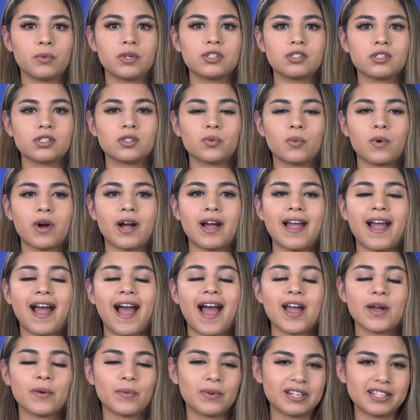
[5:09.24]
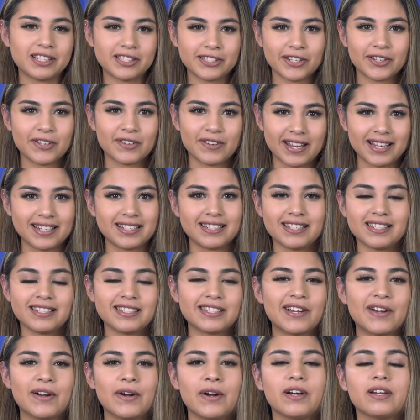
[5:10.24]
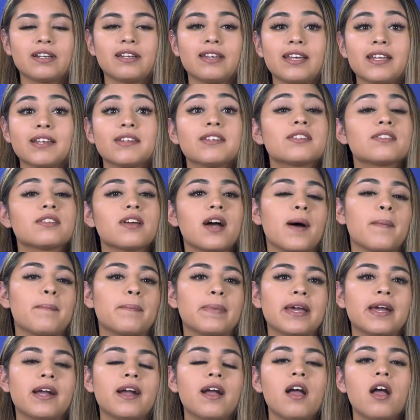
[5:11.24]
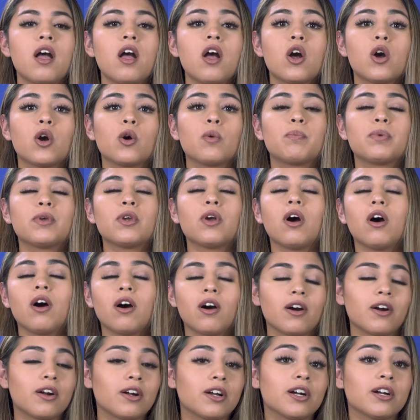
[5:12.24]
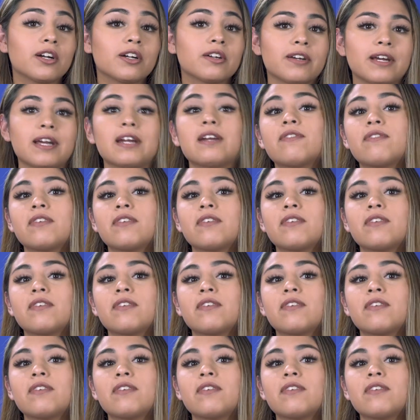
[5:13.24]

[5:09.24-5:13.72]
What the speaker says: which is why I went into great detail on each topic. Hope you all got great